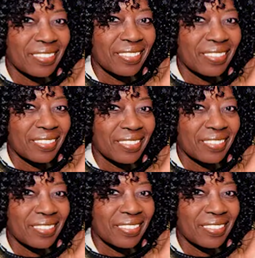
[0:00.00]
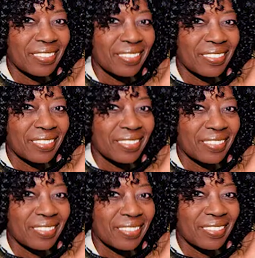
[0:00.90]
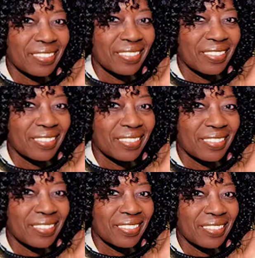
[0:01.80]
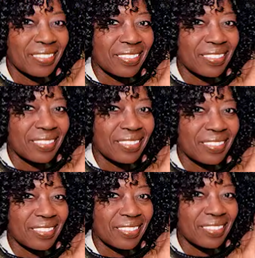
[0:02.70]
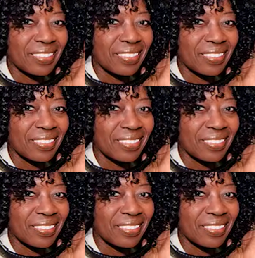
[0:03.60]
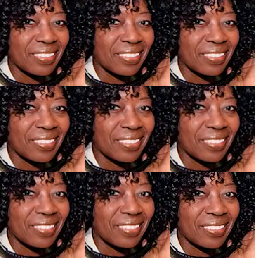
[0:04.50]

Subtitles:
(silent)